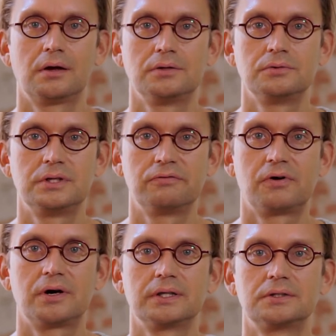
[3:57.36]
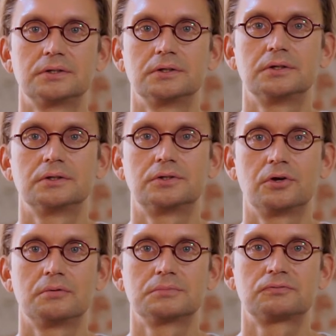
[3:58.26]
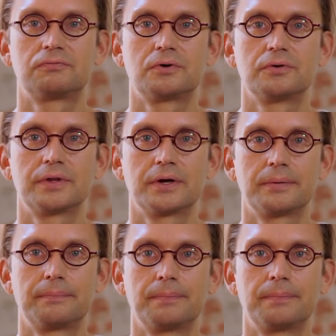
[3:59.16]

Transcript: You define the terms for the